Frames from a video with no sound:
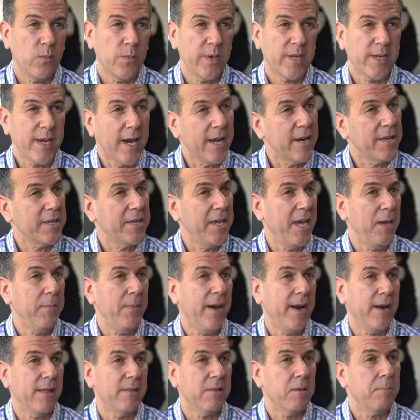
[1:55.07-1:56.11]
We kind of came
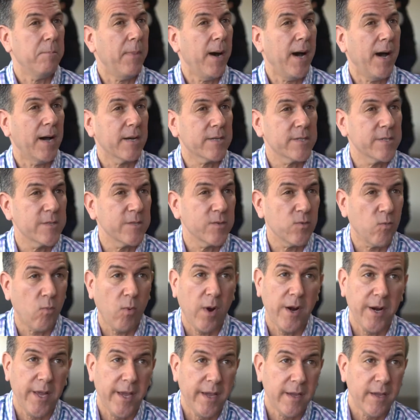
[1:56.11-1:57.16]
out of the box
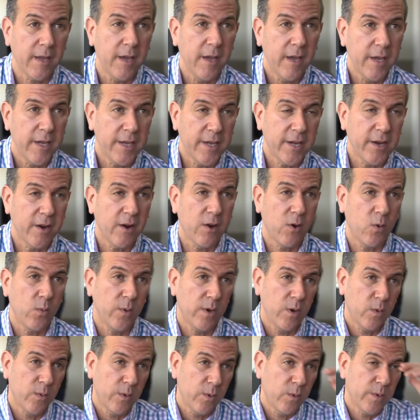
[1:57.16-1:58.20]
running here,
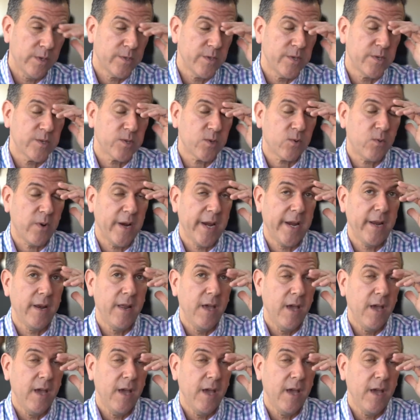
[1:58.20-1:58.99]
which is great.